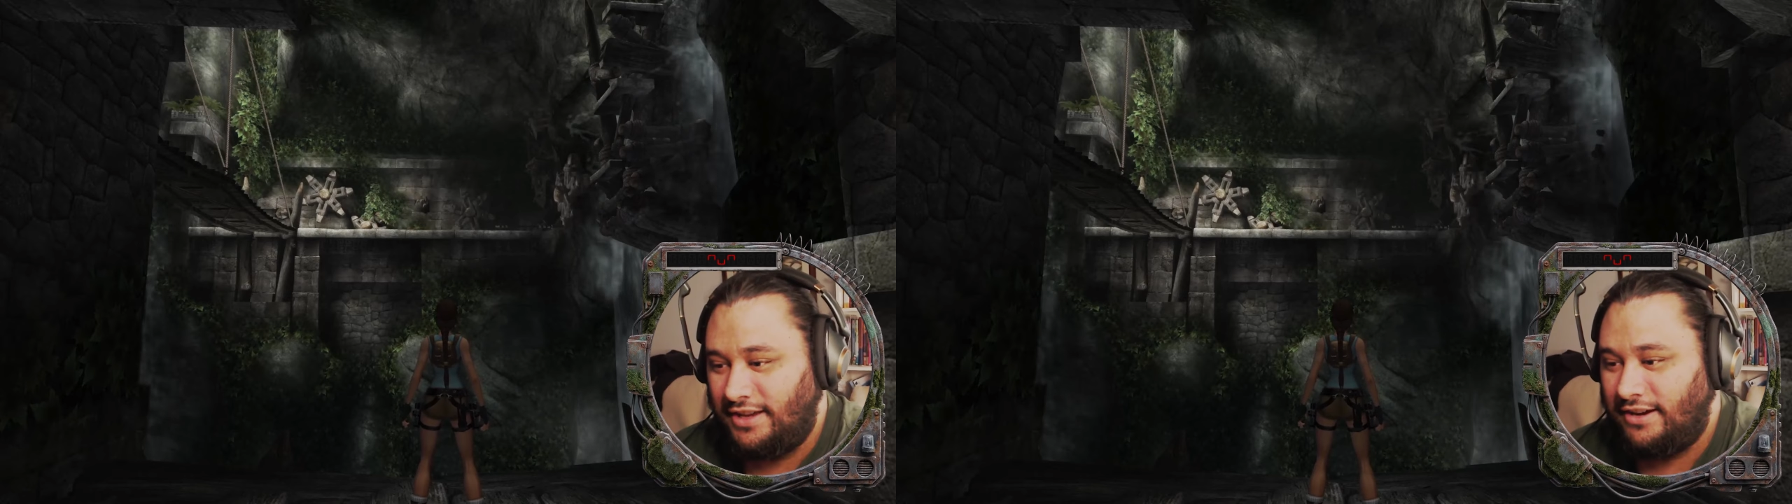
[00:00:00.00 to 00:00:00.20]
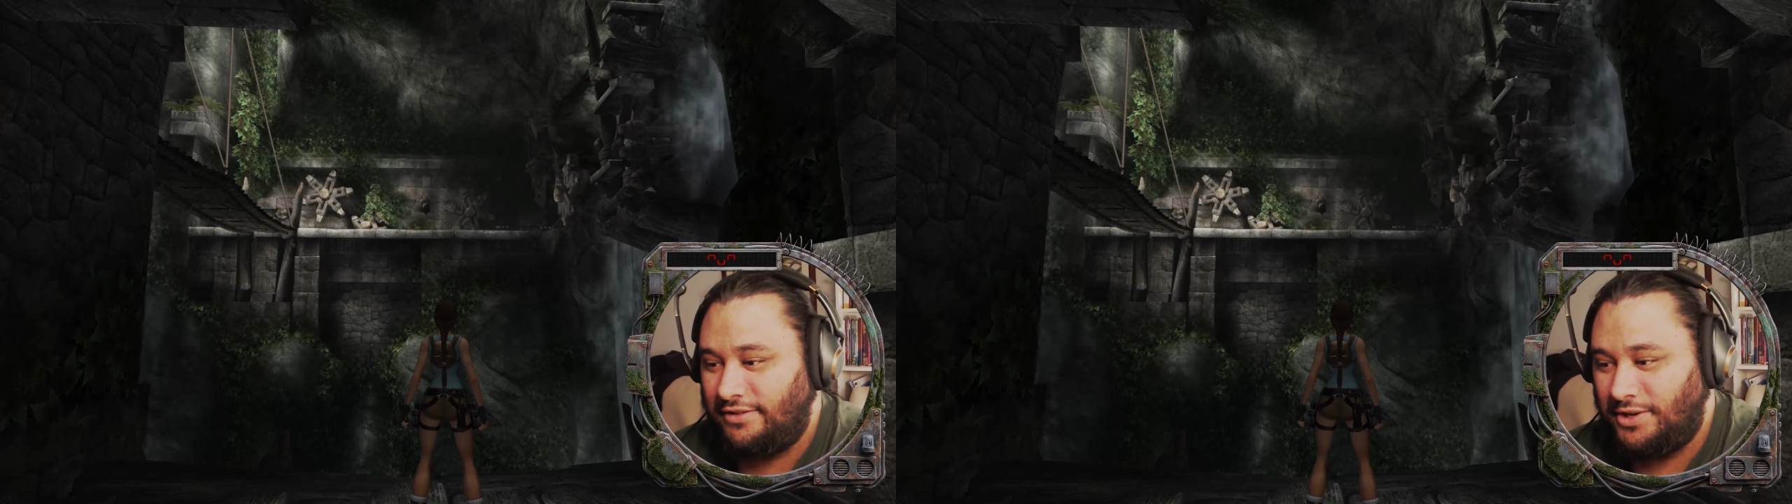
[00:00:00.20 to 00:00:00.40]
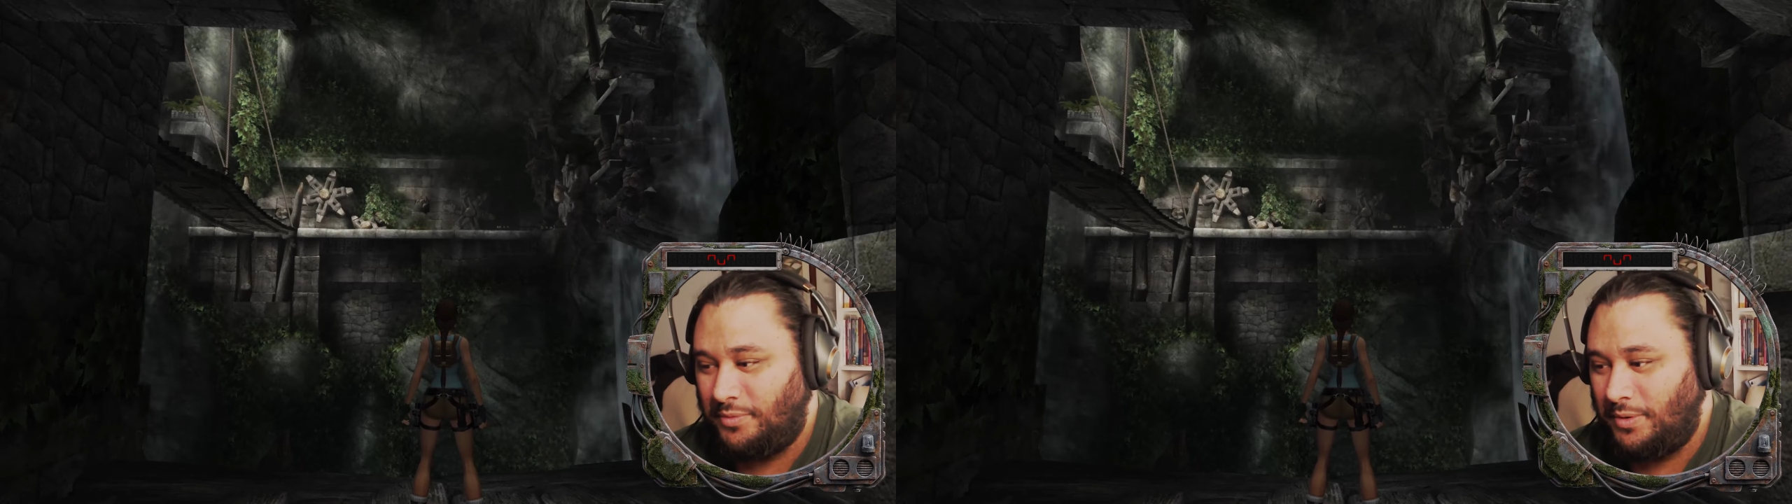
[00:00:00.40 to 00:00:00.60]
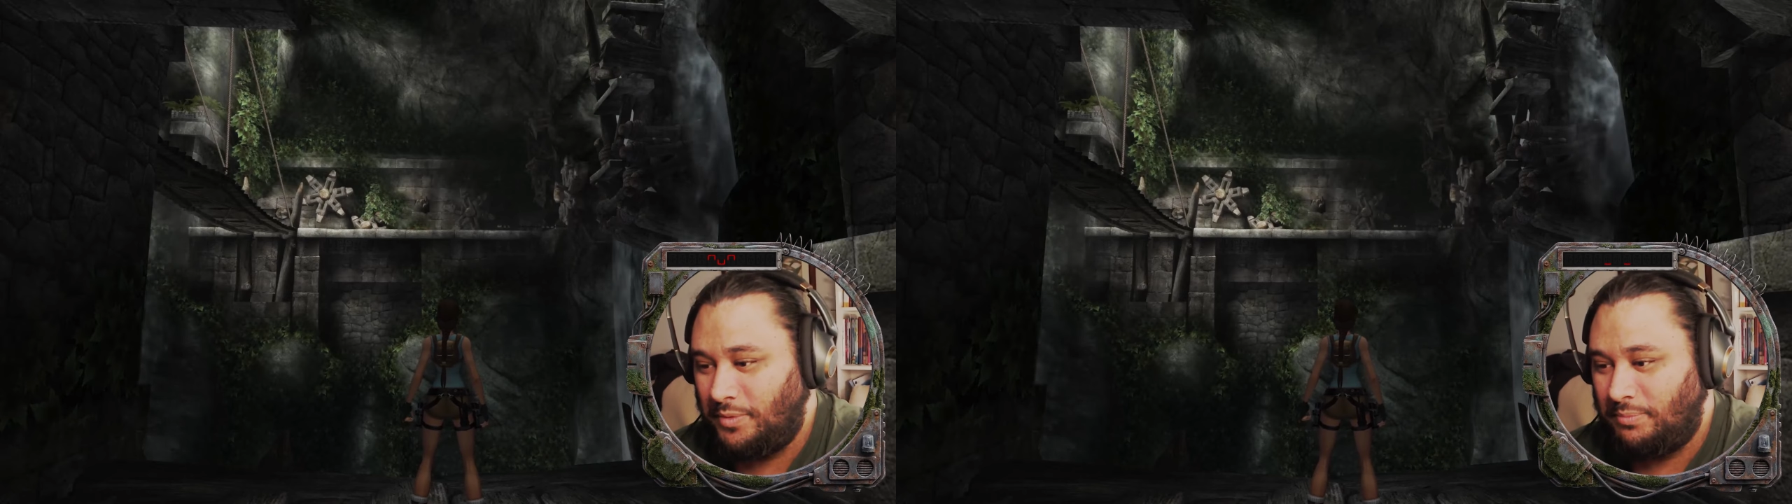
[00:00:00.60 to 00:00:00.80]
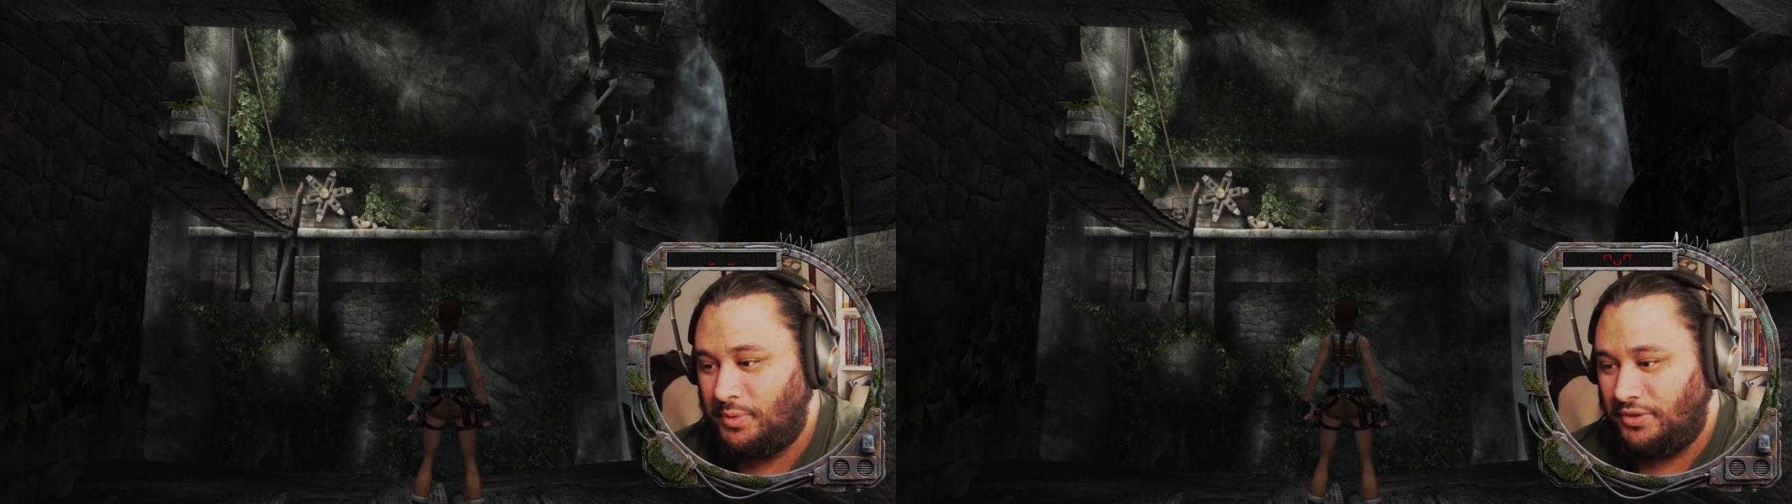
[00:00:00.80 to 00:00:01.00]
the area where
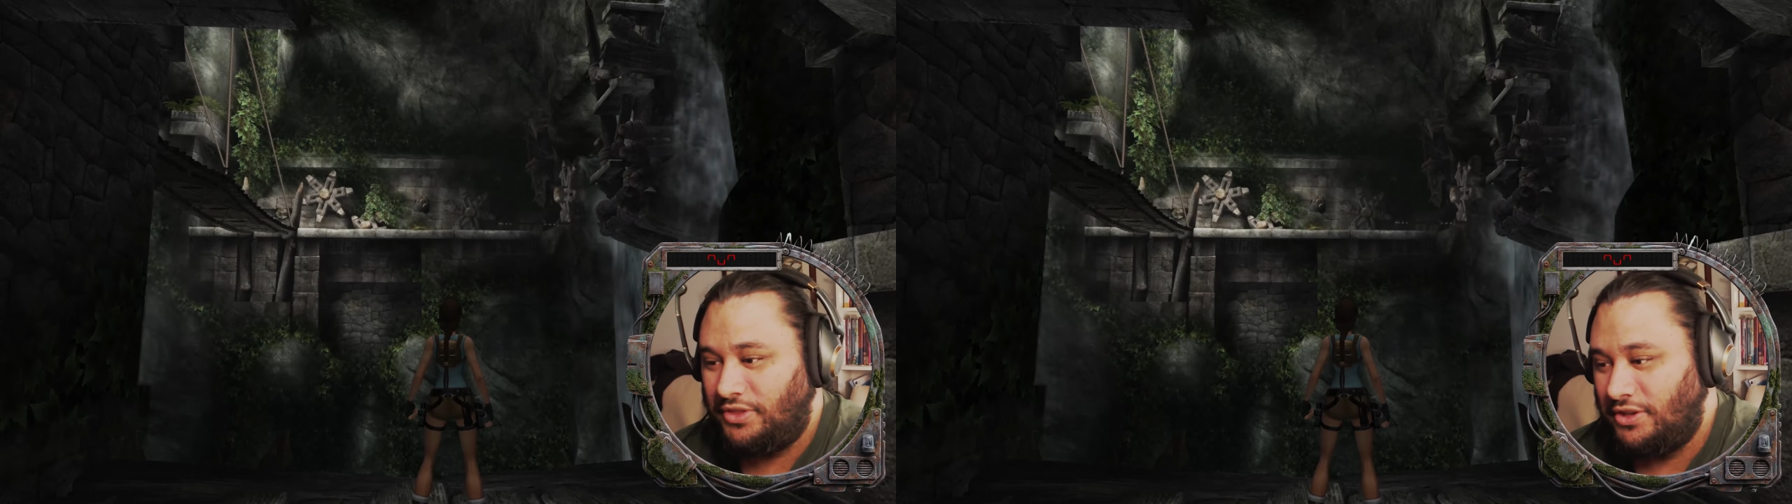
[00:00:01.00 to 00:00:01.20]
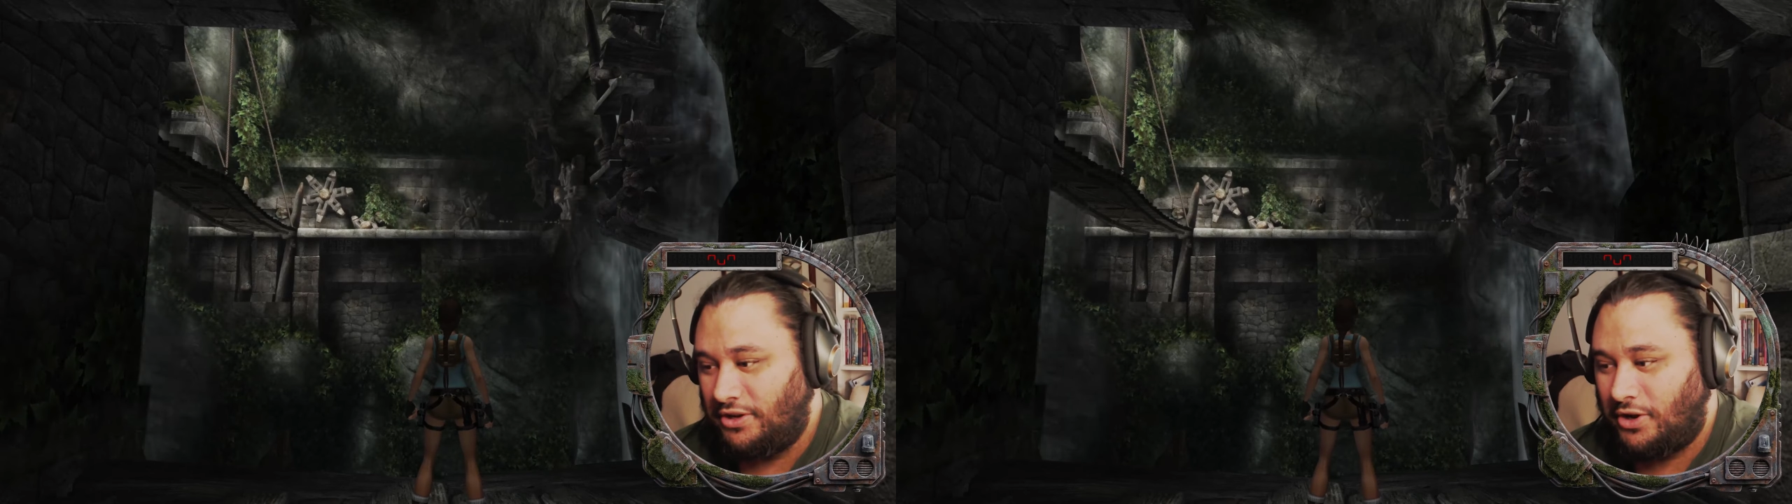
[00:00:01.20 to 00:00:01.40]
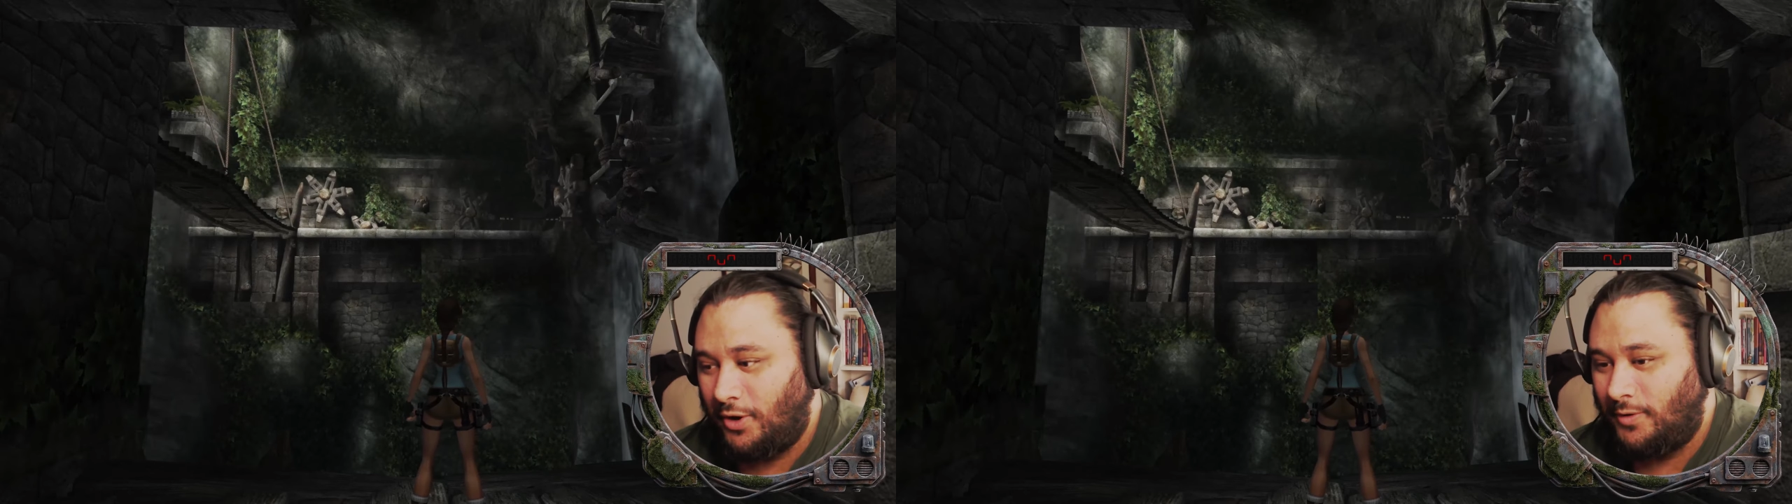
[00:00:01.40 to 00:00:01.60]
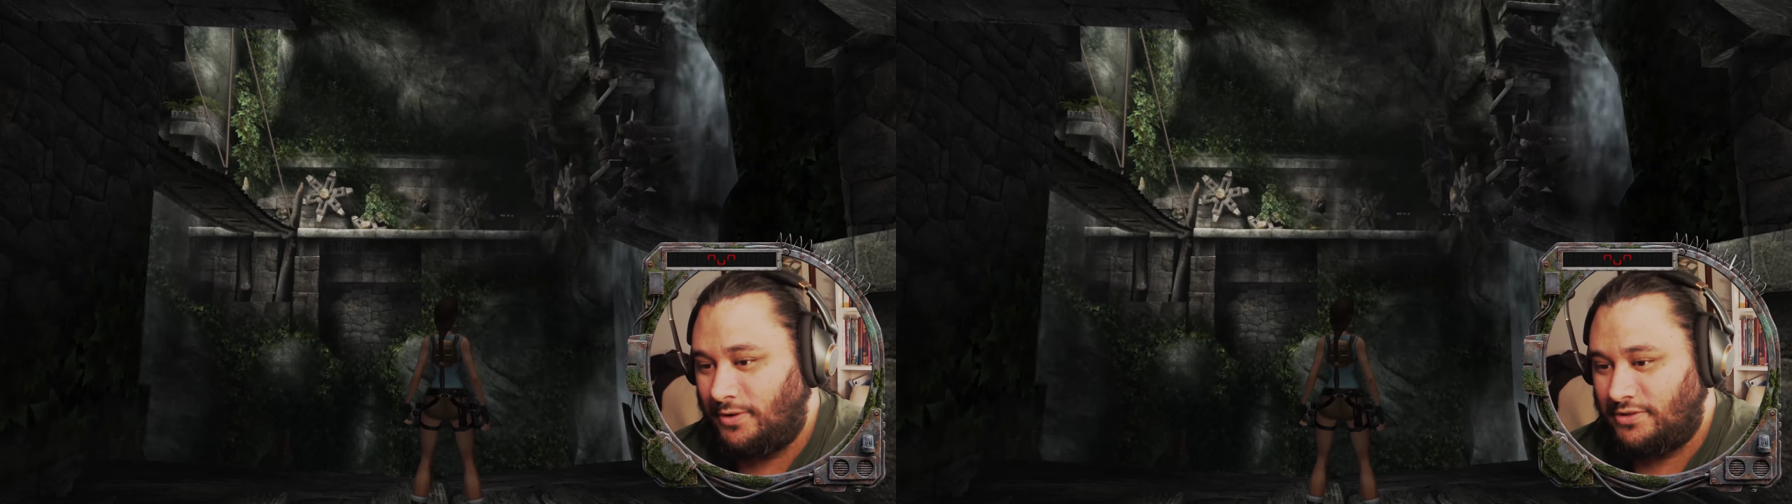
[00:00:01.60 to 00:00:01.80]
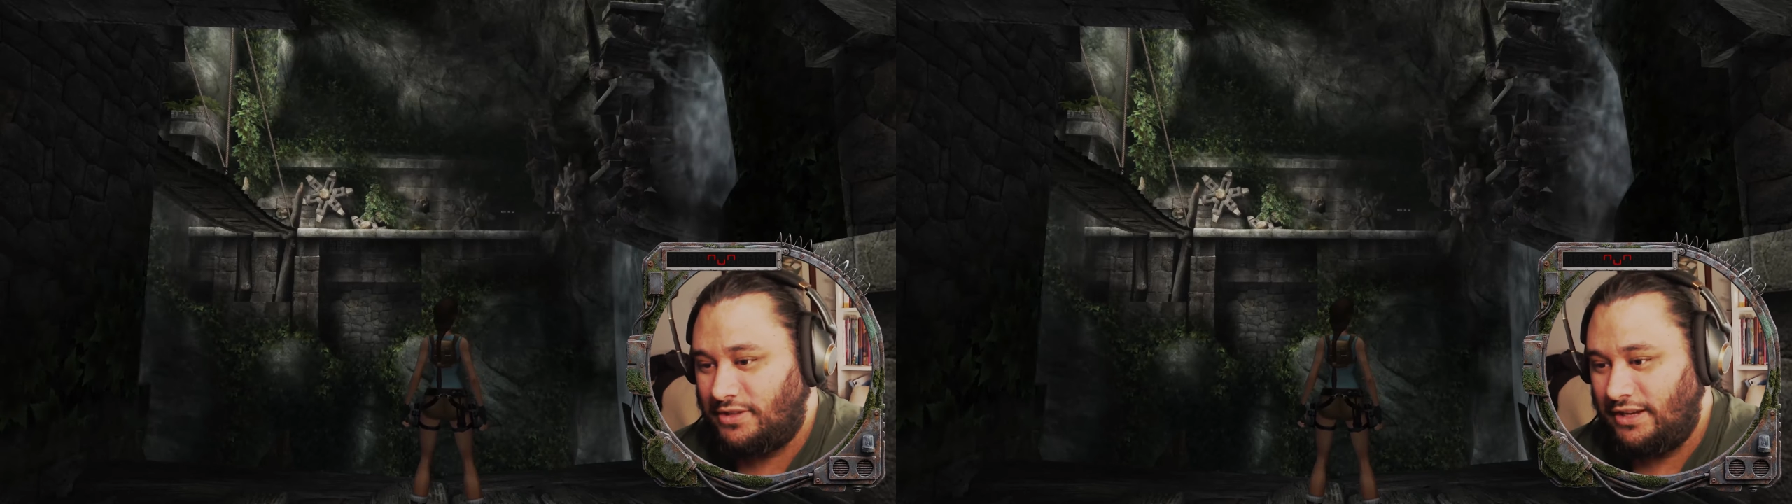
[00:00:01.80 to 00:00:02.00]
we'd put the
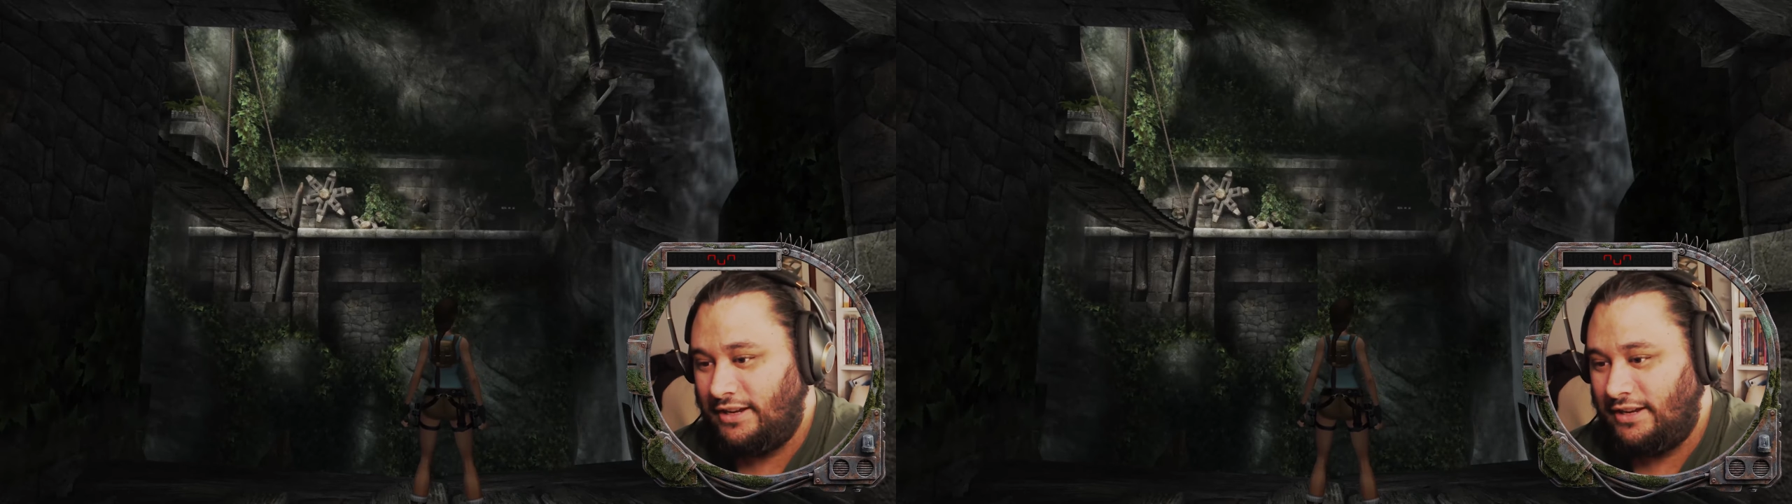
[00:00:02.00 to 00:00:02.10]
cogs